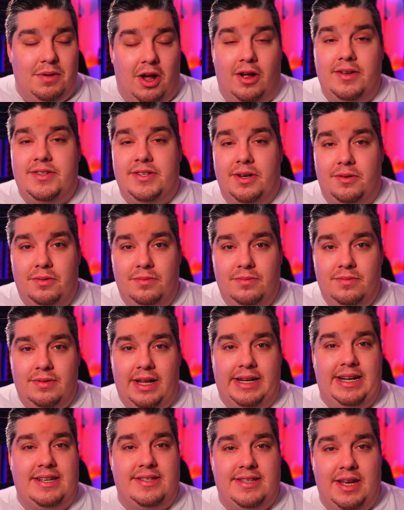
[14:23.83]
Also,
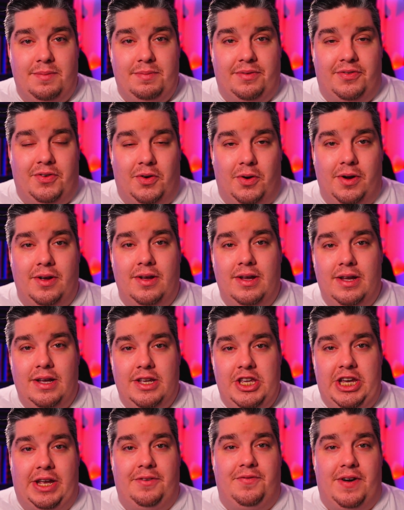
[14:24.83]
like I said before,
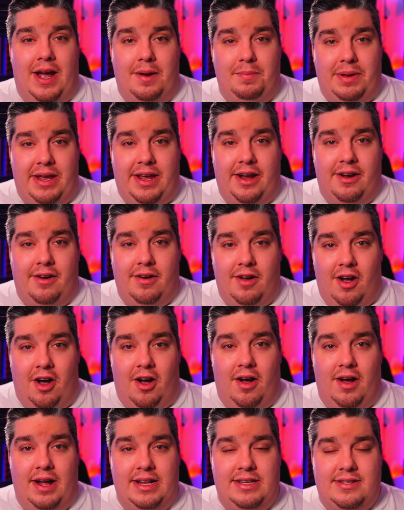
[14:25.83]
you can find me here
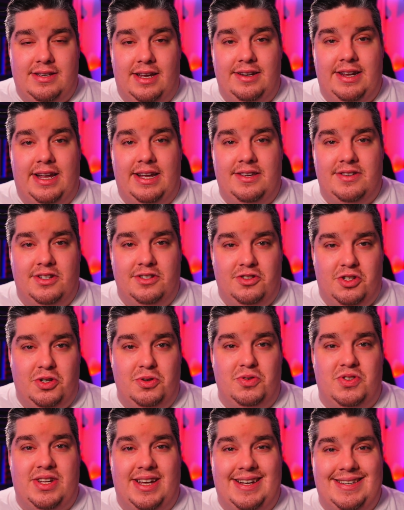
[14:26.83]
on Sundays,
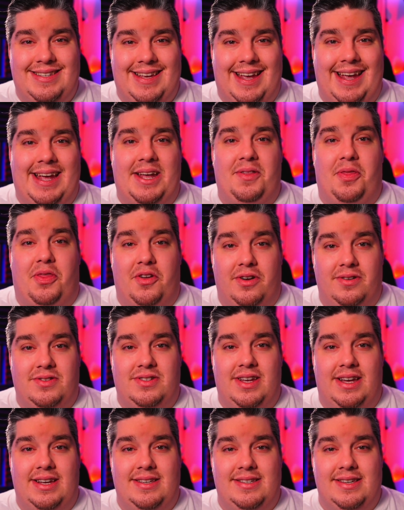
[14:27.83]
Tuesdays, and
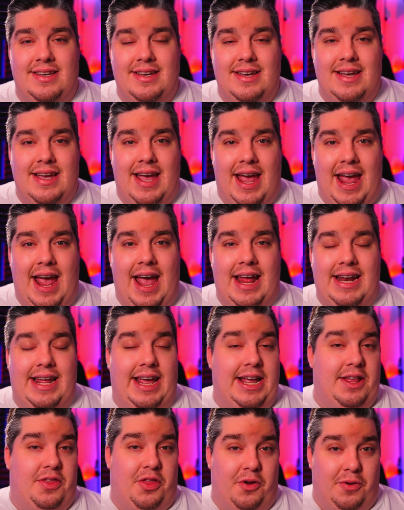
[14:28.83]
Thursdays at
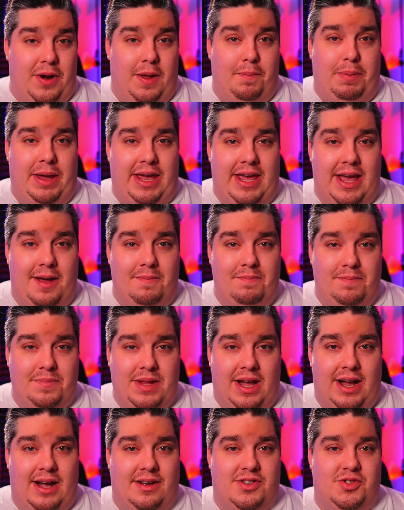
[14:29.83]
8:30 p.m.
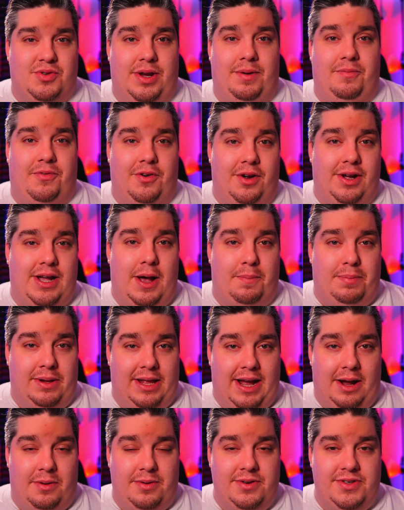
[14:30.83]
I'll stream for a
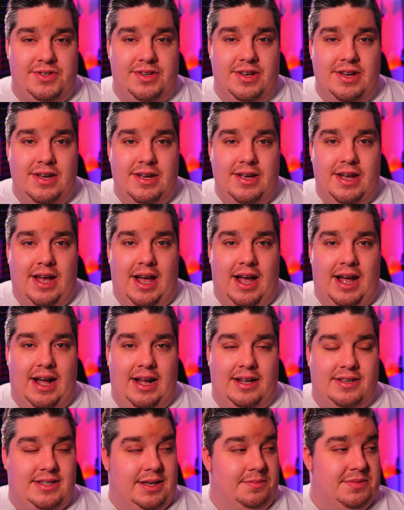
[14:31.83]
couple hours.
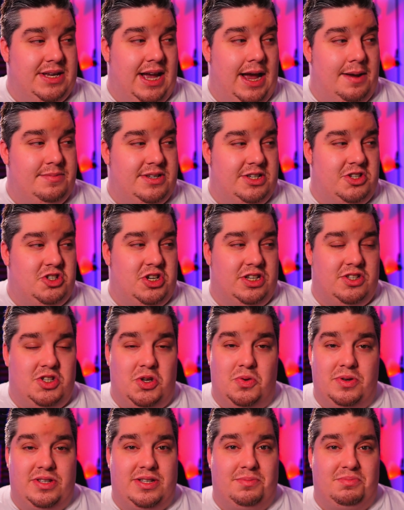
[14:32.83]
Sometimes it's just
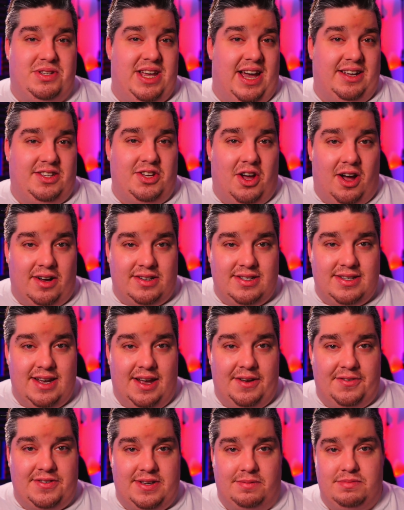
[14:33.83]
doing some tech talk
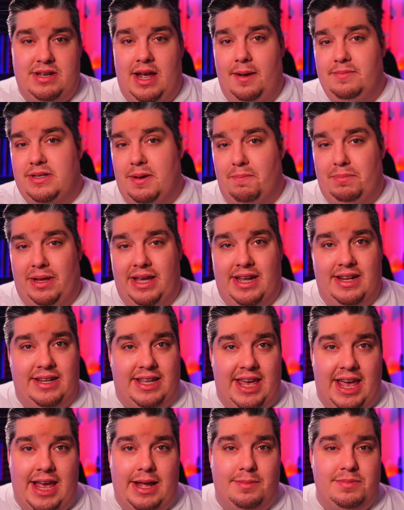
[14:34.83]
stuff. Sometimes I'm playing
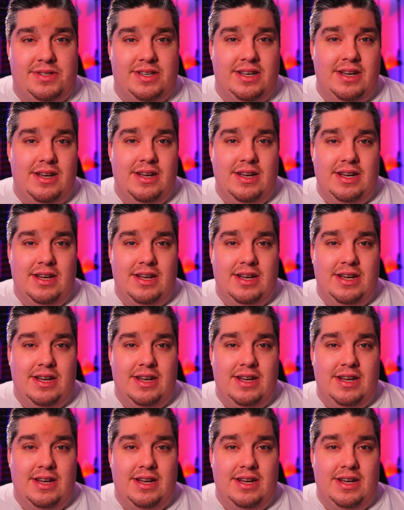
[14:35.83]
games.